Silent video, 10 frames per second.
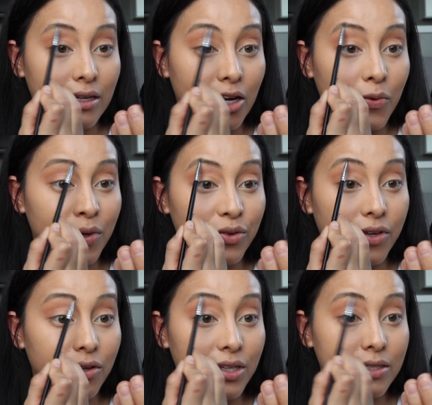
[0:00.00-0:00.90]
Like I want to
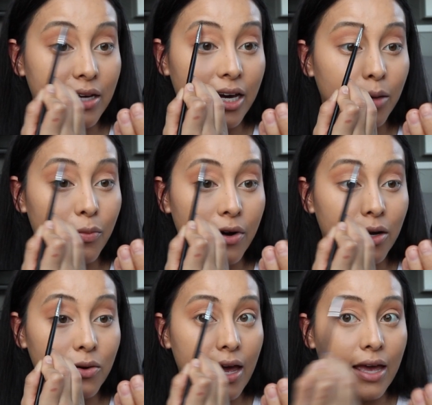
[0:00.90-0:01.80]
fill this
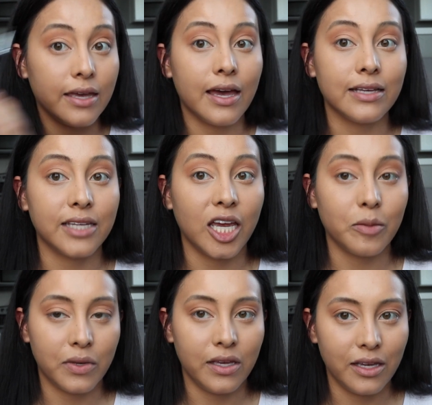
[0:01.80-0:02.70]
eyebrow
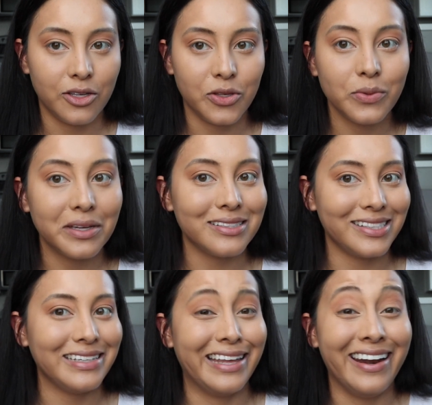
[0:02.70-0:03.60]
ASAP, and you can
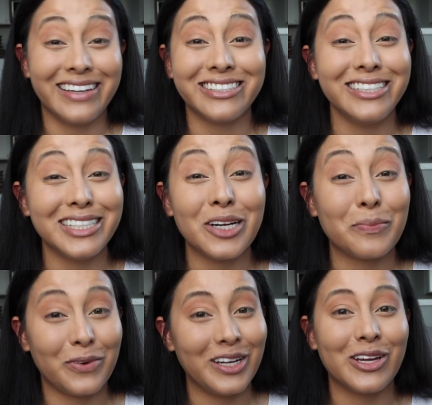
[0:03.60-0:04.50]
see that I actually did a
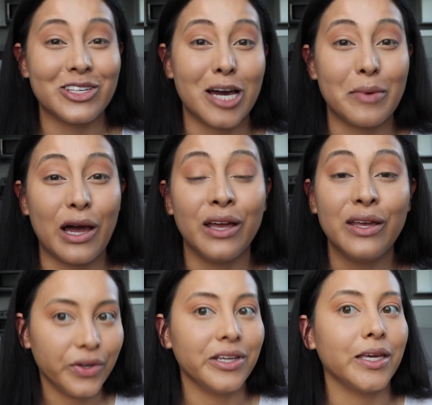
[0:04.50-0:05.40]
pretty good job at
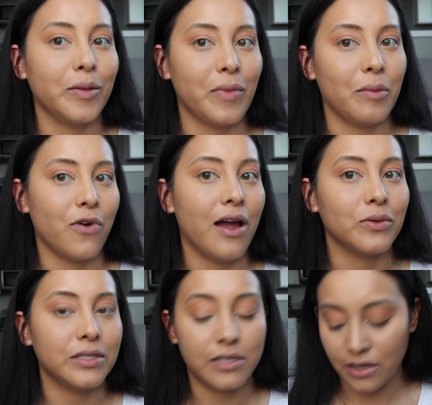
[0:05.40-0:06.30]
filling in my
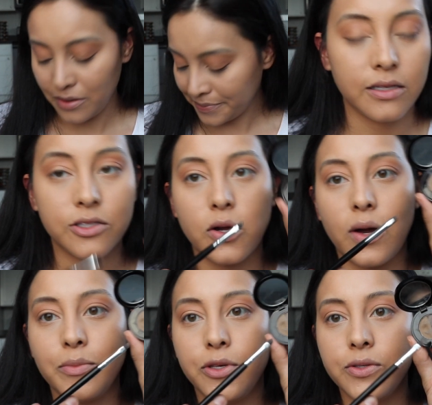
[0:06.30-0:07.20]
brows here. So
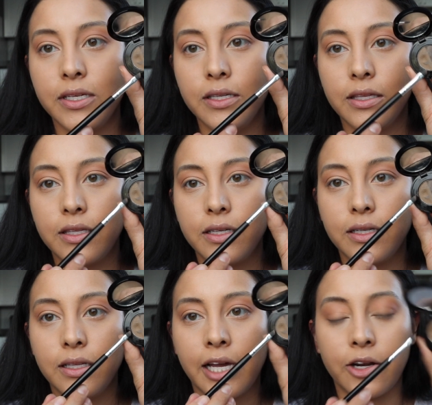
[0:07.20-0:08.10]
I'm using
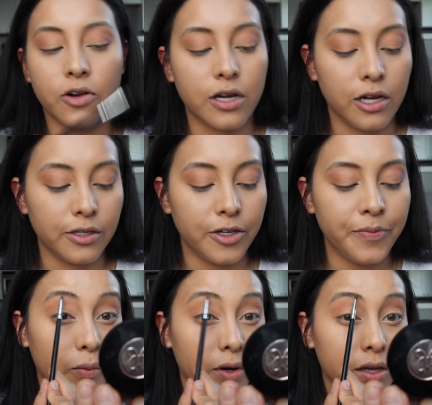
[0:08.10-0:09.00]
the lighter
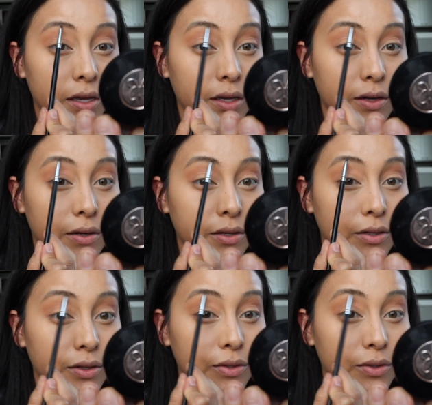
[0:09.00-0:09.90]
color, working
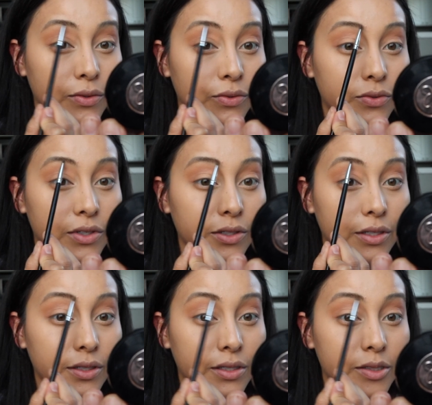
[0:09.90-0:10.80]
on
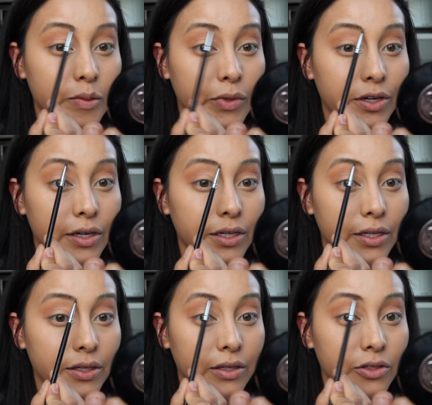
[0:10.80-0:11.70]
filling this part
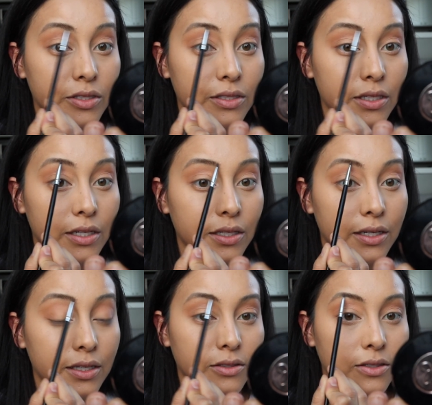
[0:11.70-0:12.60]
in just like that.